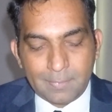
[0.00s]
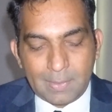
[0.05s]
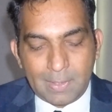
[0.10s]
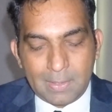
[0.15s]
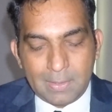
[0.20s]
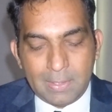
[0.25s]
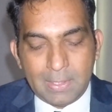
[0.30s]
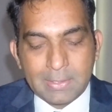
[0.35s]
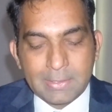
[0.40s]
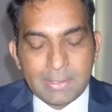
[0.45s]

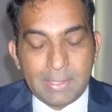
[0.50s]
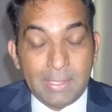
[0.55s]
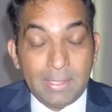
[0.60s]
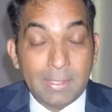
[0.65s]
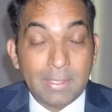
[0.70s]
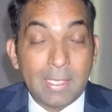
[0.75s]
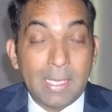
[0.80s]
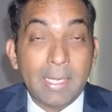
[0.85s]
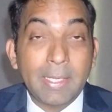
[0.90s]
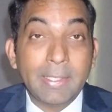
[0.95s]
They're
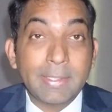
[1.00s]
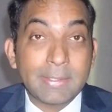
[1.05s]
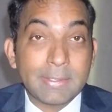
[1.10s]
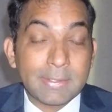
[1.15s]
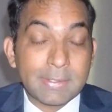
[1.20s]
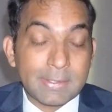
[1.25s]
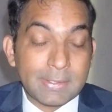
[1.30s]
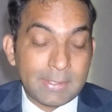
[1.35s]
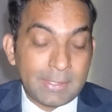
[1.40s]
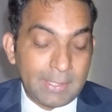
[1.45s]
saying
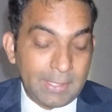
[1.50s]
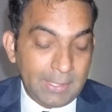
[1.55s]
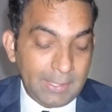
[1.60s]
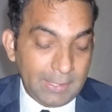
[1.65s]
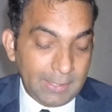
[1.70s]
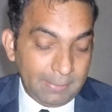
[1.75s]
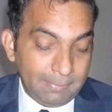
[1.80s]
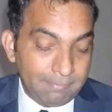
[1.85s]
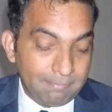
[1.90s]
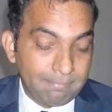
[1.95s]

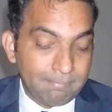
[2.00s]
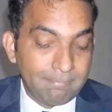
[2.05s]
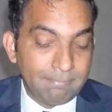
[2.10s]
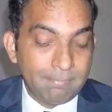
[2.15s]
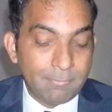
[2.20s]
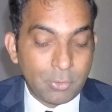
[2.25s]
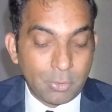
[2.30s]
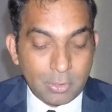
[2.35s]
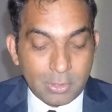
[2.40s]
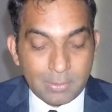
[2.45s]
unnecessary
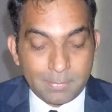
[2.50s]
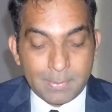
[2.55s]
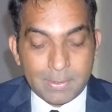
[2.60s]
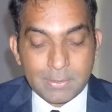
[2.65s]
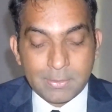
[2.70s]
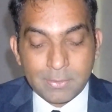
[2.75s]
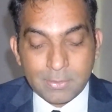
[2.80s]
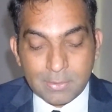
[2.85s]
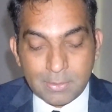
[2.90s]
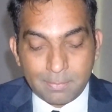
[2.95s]

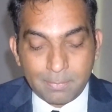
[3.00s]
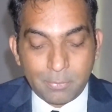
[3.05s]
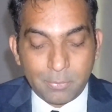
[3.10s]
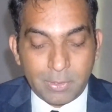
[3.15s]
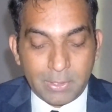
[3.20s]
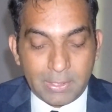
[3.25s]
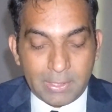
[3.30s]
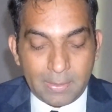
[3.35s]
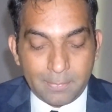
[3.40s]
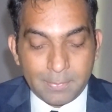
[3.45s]
documents or
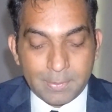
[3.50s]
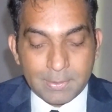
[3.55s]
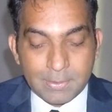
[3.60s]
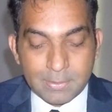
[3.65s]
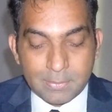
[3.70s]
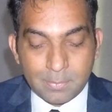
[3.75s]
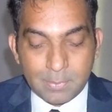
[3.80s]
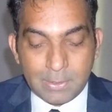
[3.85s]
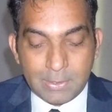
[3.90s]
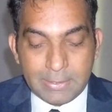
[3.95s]
supporting
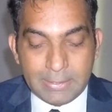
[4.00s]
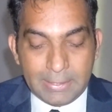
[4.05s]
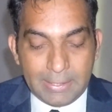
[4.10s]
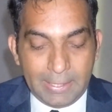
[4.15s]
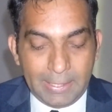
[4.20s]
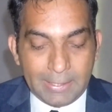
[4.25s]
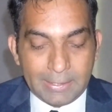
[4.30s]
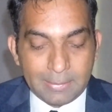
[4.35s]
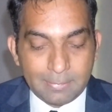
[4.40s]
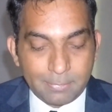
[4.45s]
evidence will
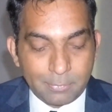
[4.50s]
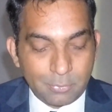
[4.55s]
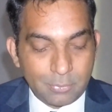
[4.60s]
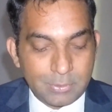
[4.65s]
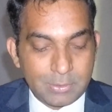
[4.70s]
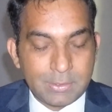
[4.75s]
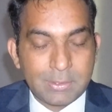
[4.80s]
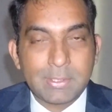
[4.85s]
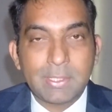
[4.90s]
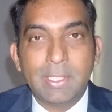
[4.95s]
delay the
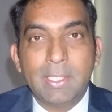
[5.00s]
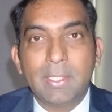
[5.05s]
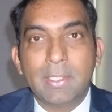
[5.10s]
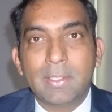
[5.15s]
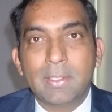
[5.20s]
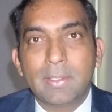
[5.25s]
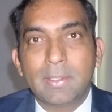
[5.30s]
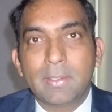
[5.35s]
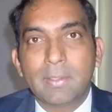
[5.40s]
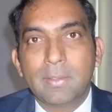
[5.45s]
processing
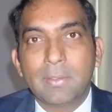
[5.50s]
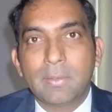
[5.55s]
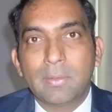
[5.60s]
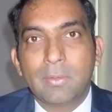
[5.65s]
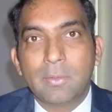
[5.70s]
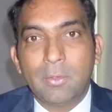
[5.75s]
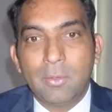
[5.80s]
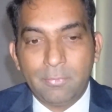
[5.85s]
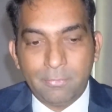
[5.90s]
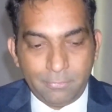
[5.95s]

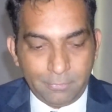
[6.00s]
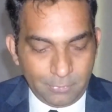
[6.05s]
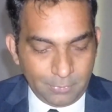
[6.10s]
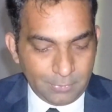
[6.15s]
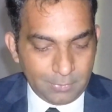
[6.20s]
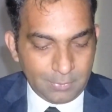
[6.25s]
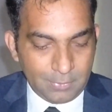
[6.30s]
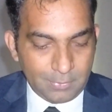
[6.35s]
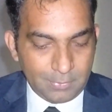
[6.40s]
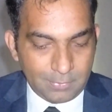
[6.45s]
of
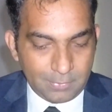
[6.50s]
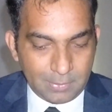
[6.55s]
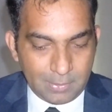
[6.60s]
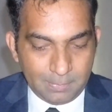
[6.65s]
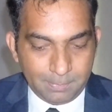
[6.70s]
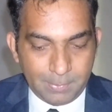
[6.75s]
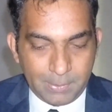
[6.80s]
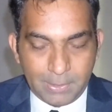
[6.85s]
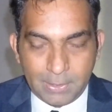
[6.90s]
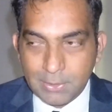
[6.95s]
your
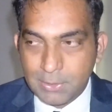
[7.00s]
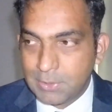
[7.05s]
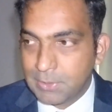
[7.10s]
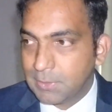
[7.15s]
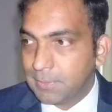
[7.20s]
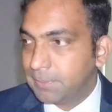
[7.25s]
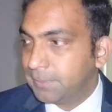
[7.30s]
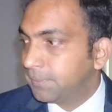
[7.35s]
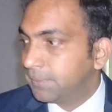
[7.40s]
application.